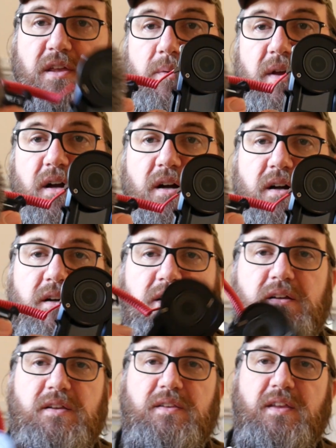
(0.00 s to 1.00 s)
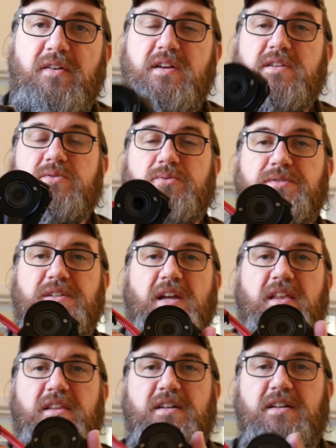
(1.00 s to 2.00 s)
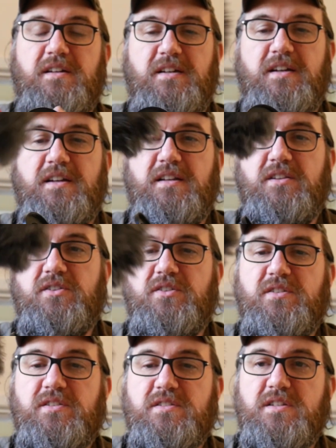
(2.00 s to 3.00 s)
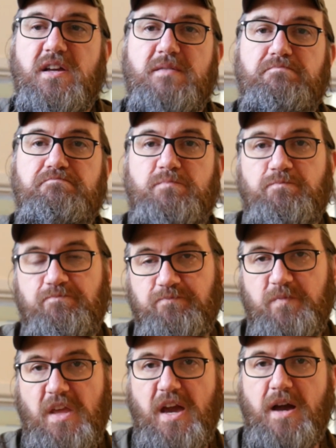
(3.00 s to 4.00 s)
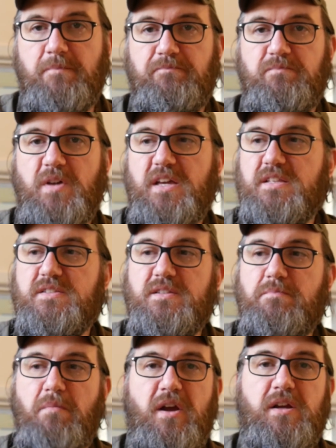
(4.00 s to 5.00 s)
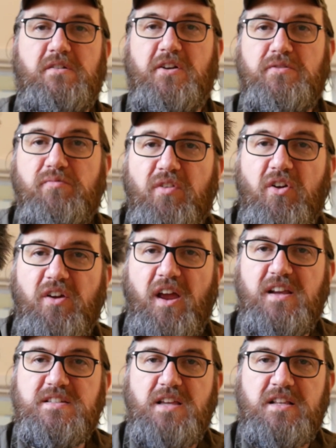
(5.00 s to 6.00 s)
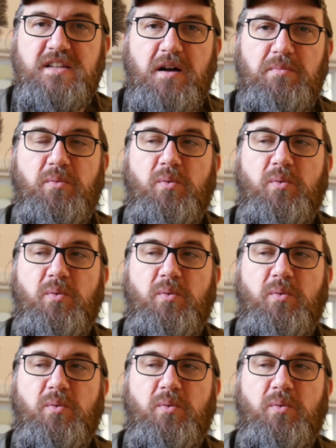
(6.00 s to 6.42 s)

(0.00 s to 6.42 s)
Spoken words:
there we are. There it is all together. It looks, yeah, it's a micro vlogging setup